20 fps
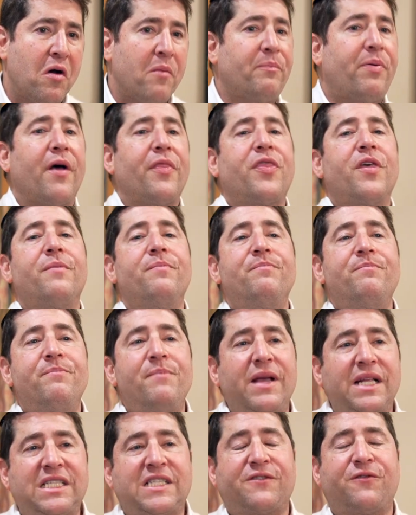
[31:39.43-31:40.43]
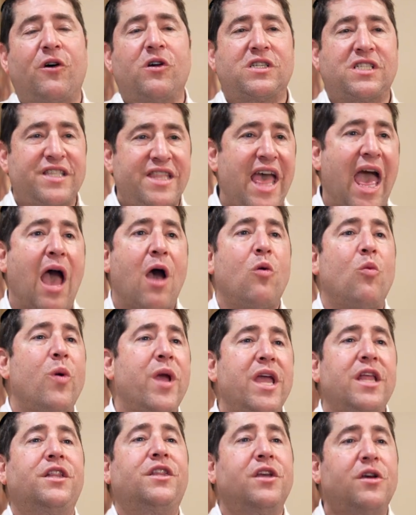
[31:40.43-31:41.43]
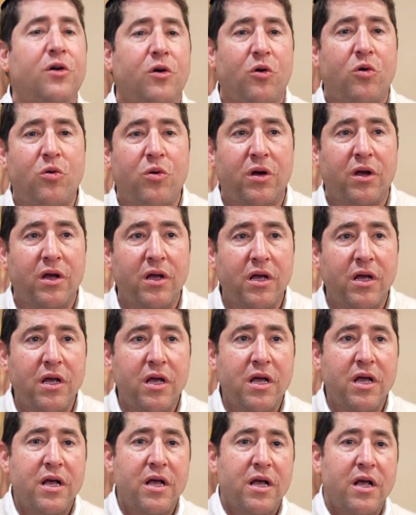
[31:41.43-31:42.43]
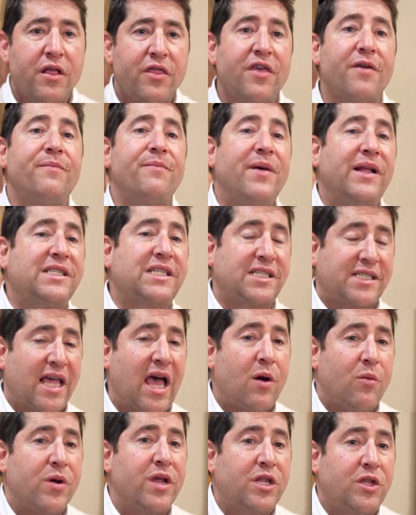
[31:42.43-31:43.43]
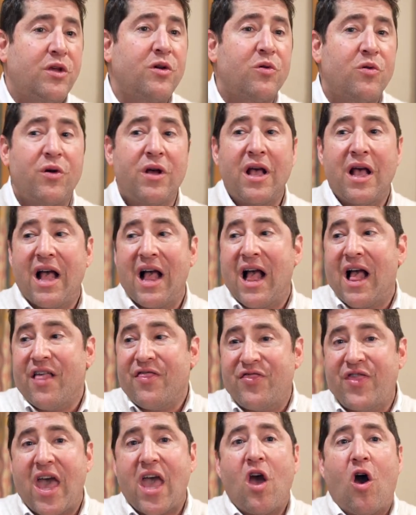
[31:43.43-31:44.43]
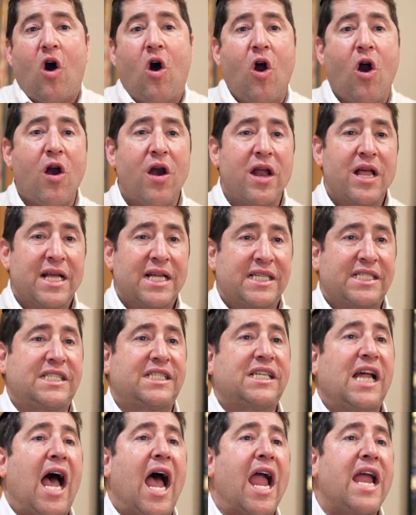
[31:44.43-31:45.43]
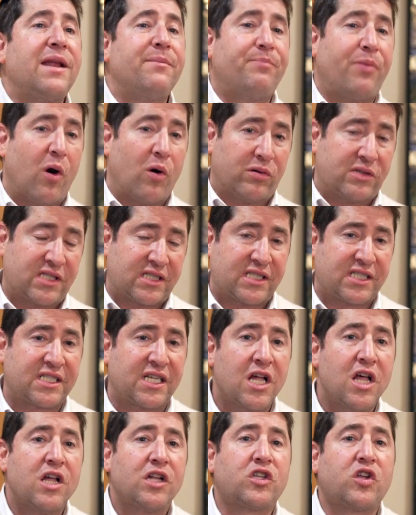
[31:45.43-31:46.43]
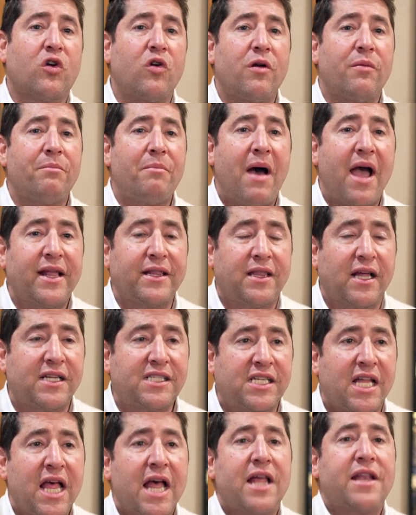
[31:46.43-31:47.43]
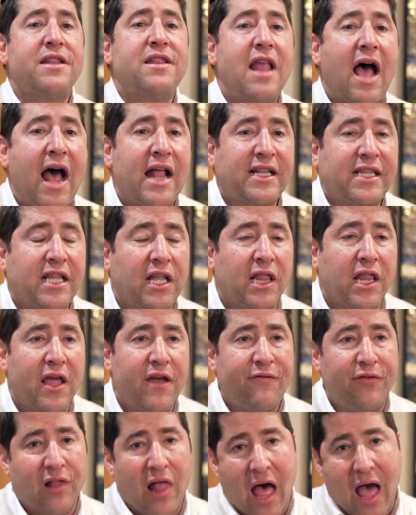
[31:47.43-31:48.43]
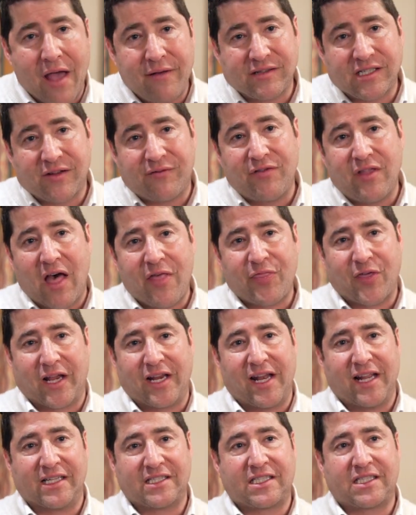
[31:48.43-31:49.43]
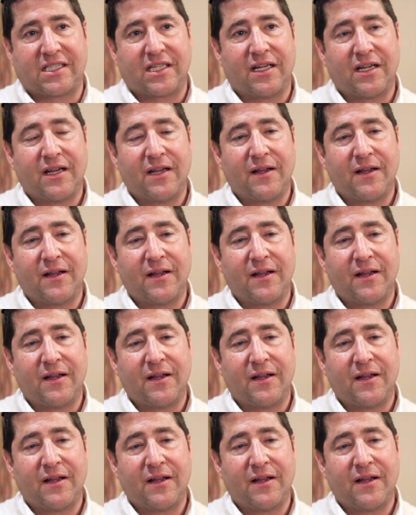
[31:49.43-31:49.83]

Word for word: But the mitzvahs that we do, they are signposts to remind us not to live lives of nothingness.